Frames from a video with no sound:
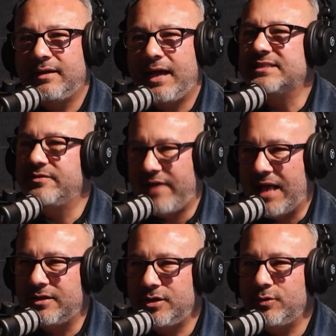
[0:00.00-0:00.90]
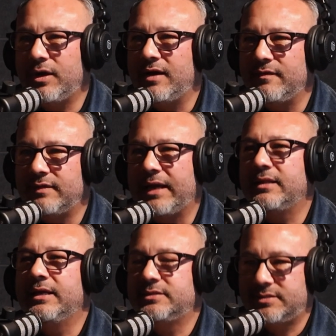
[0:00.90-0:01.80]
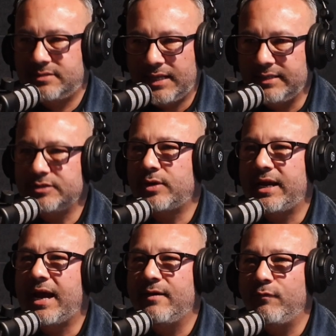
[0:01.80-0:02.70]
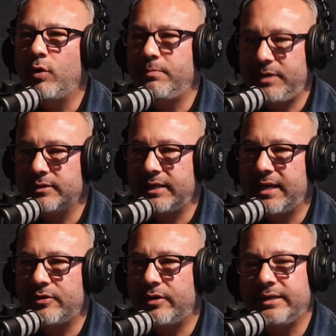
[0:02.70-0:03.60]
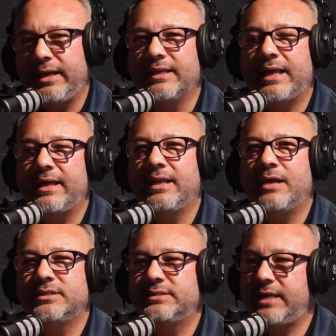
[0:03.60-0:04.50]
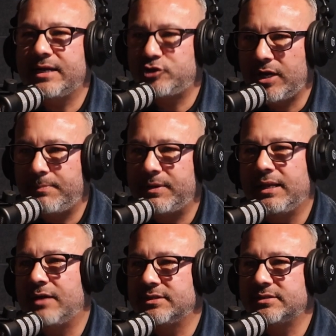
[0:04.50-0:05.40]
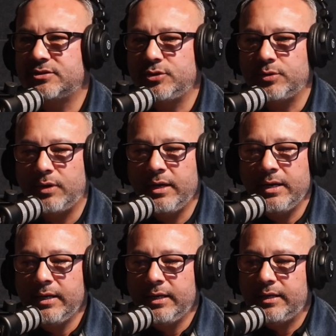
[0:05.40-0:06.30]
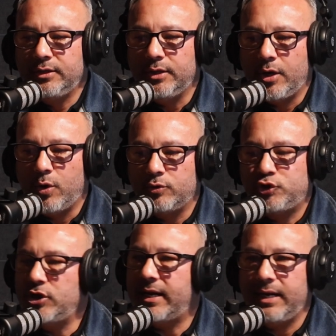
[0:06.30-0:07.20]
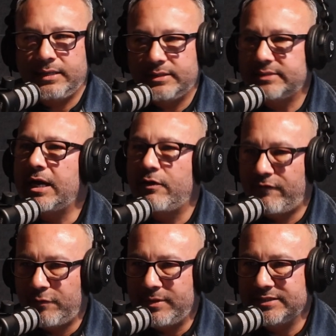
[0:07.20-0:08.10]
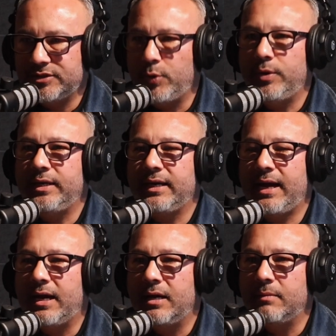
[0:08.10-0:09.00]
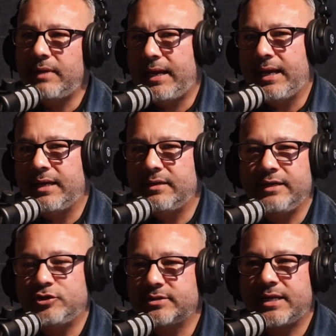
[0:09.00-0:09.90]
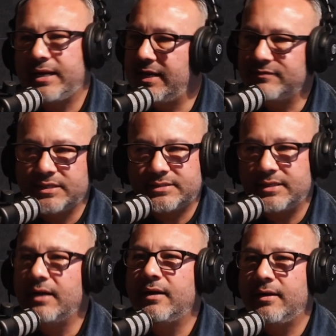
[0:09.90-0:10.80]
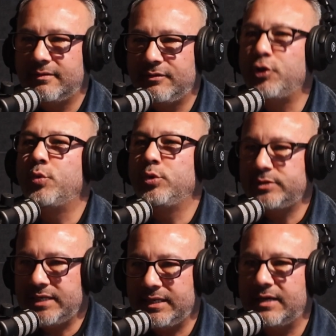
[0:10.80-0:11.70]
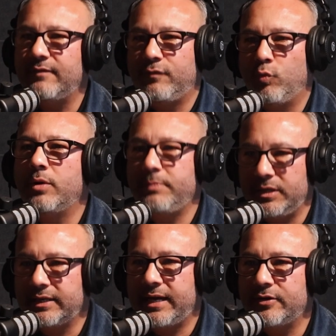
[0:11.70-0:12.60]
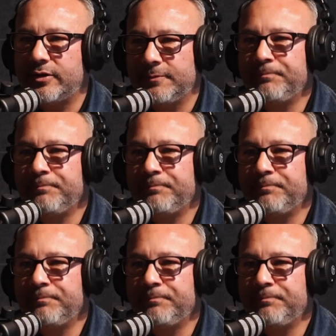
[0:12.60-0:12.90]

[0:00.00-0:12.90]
as a value of like, let's at least try to have one meal together. And it allows us to catch up. It allows us to, check in to see how everybody's doing. And it just kind of gives us the routine of one meal together.